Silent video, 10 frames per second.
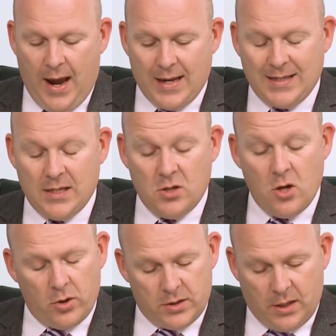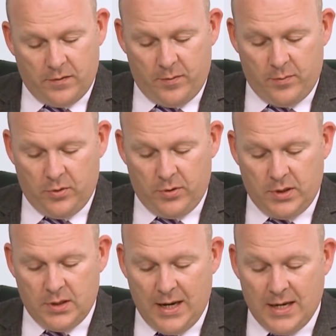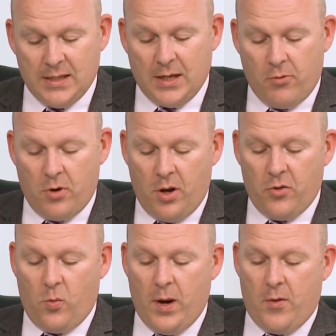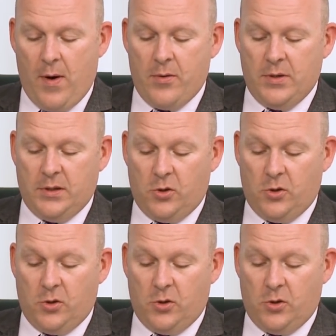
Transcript: As he is not self-employed, is there another way around it?